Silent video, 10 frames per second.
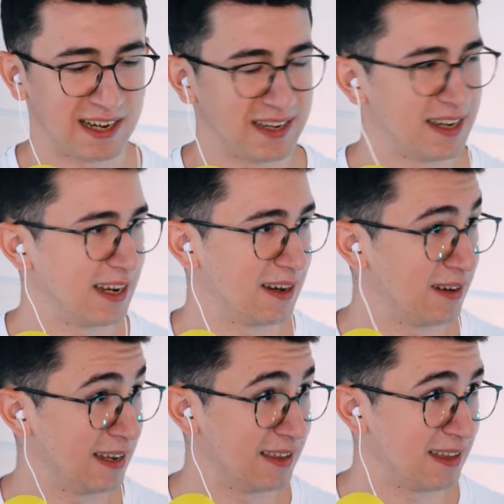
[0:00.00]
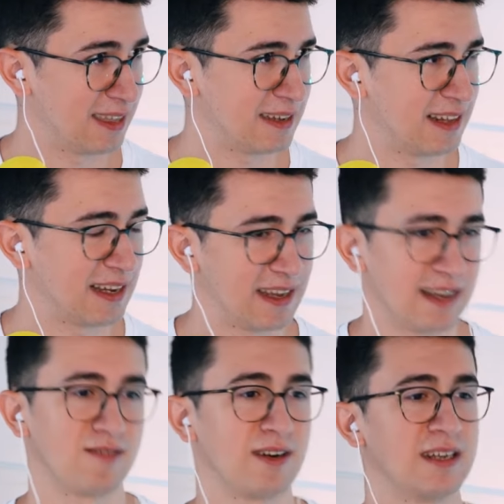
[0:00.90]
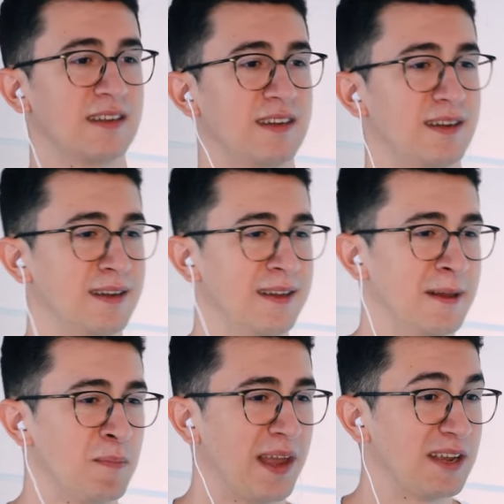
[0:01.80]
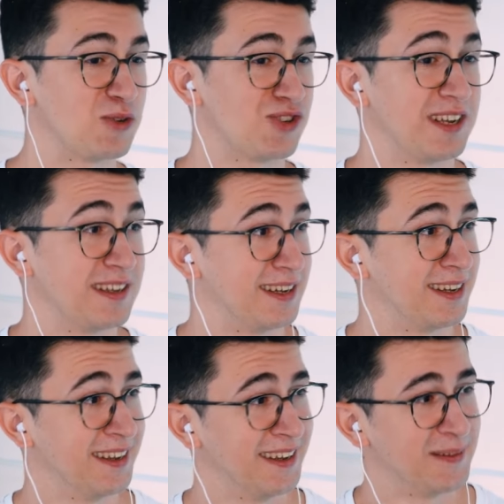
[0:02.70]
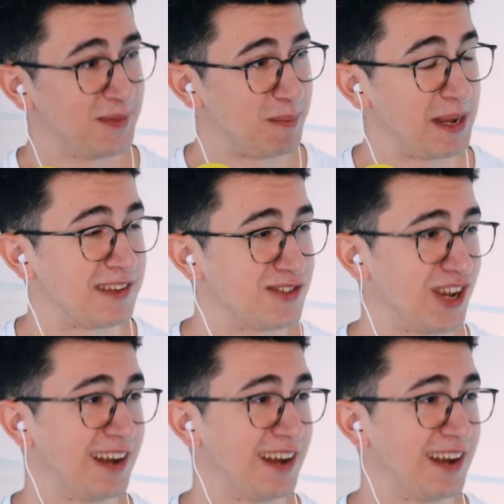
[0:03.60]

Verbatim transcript: cleaning, and things like that, right, are usually the biggest